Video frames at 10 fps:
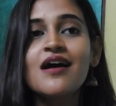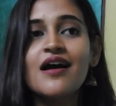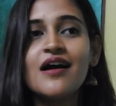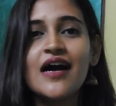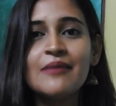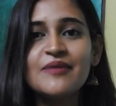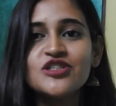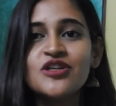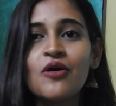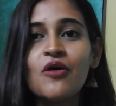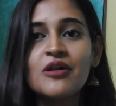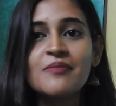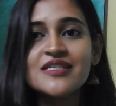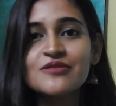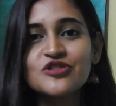Uh, I'll mention all
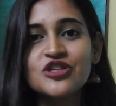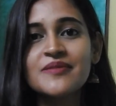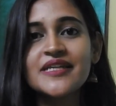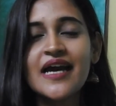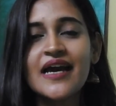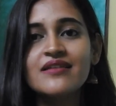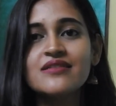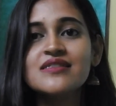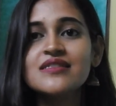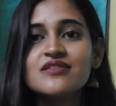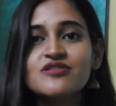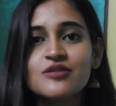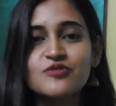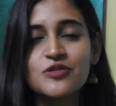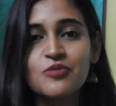my social media handles in the
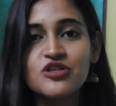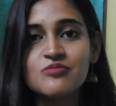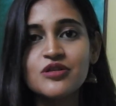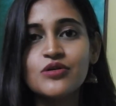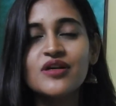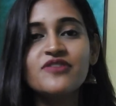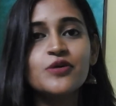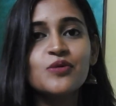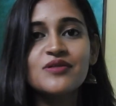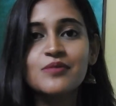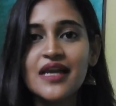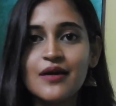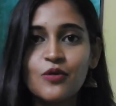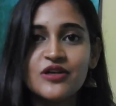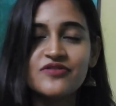description box below. If you would
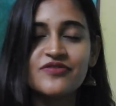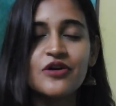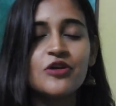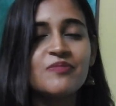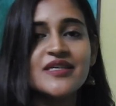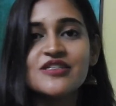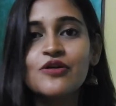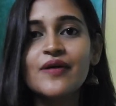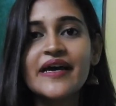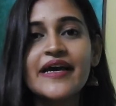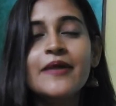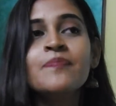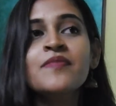like, want to follow, please go ahead.